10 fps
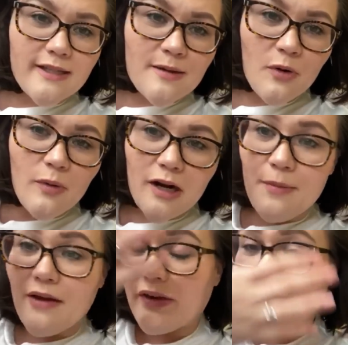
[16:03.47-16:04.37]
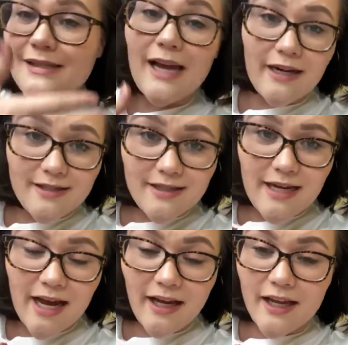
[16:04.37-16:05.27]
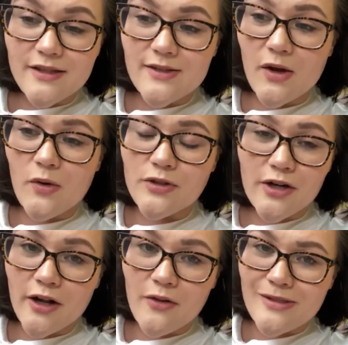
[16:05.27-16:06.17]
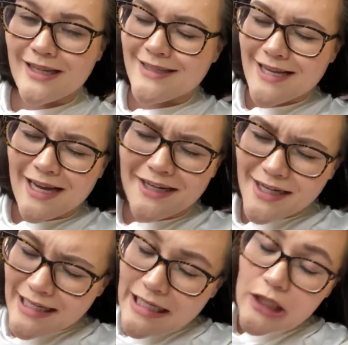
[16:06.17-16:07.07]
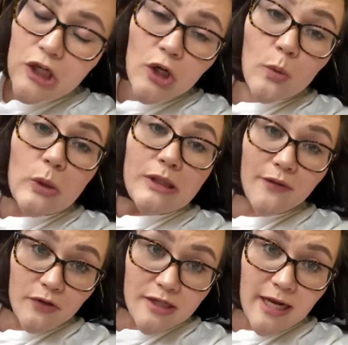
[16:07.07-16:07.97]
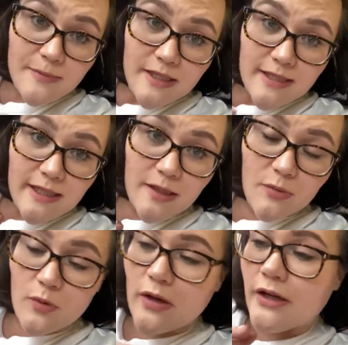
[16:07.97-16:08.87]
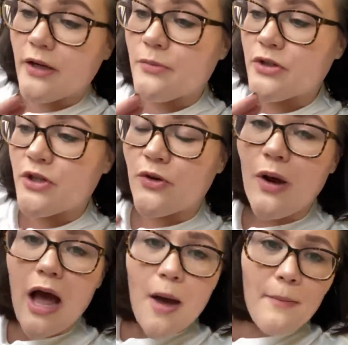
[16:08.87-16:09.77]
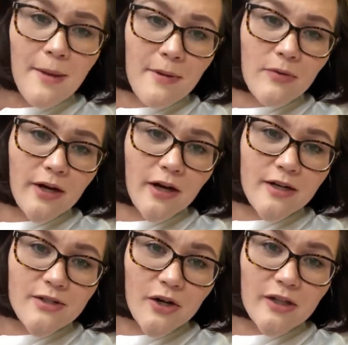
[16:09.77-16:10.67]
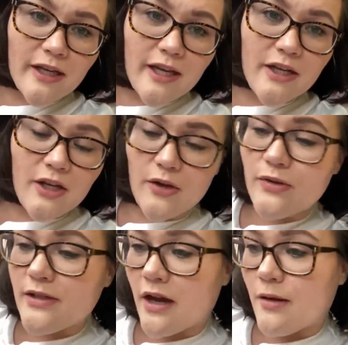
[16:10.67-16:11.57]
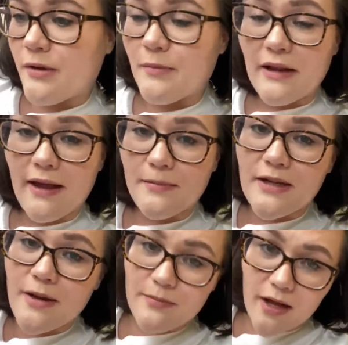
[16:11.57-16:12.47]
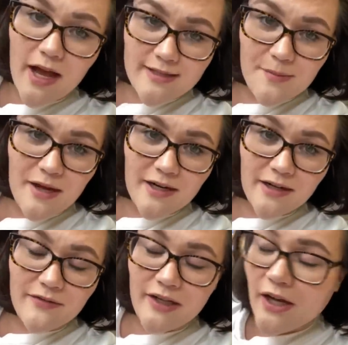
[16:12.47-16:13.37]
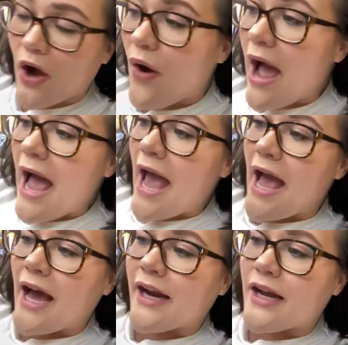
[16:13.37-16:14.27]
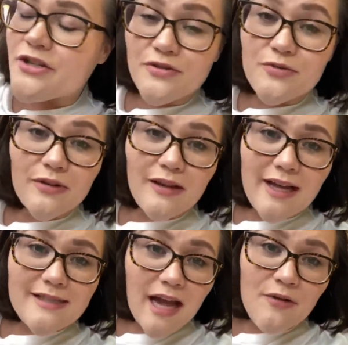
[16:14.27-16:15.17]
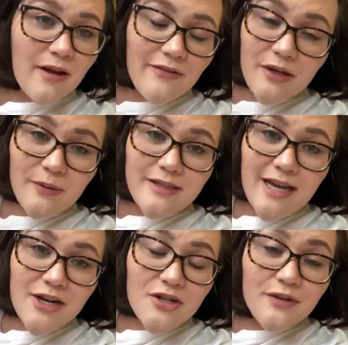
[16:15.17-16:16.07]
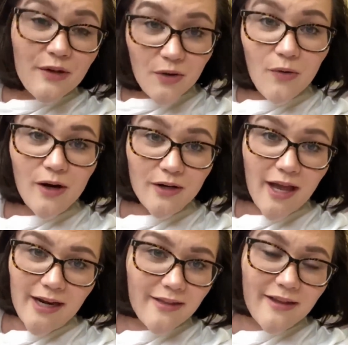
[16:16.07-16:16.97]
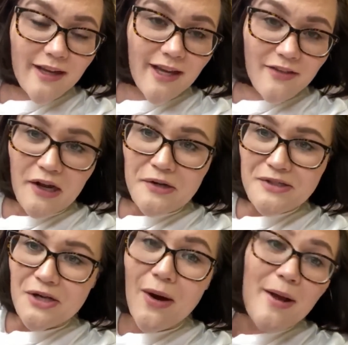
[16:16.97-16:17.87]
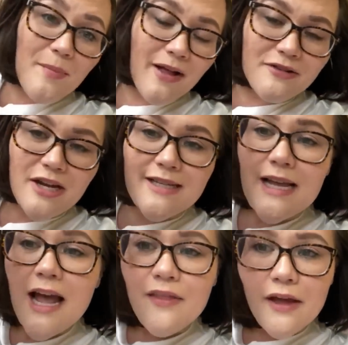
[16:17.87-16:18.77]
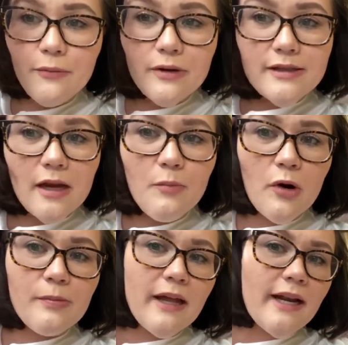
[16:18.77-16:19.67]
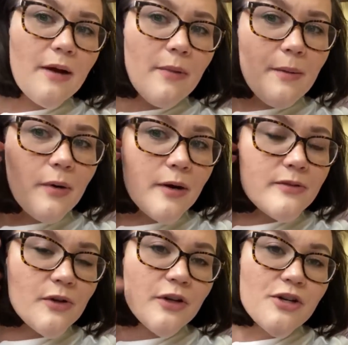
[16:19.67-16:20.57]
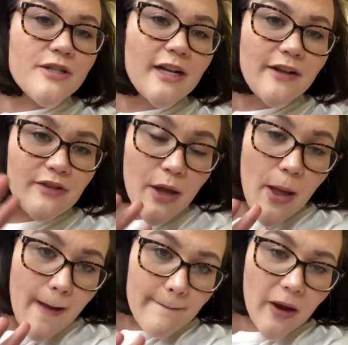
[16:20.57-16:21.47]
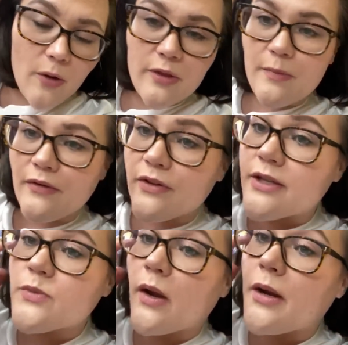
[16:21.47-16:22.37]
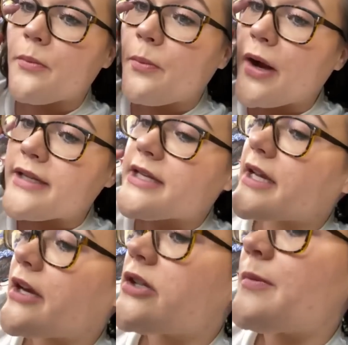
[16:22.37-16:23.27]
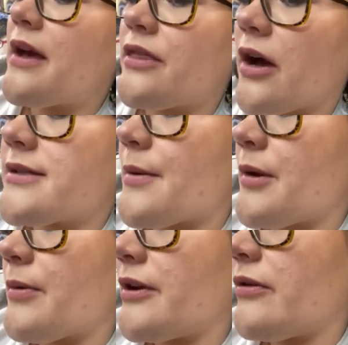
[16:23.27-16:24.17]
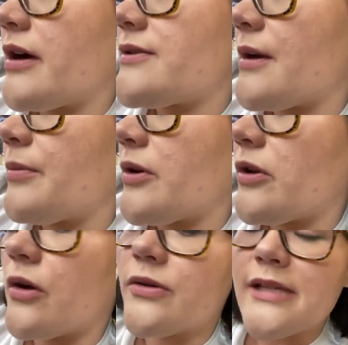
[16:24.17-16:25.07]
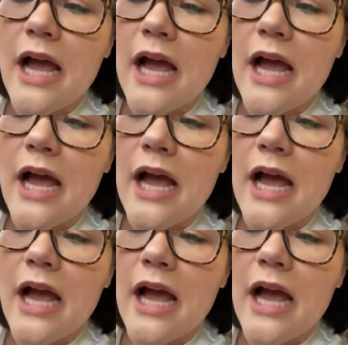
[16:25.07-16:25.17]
Number one, I'm having a sinus attack, and so turning all those lights on, girl will never stop sneezing, number one. Number two, my memory card is currently in use in my laptop as I'm editing a video, and I just realized I don't have any way to actually record anything in there, so I apologize. That was poor planning on my part, so you're just gonna have to bear with me for this one. But here's my thoughts. I'm gonna bring you guys up close.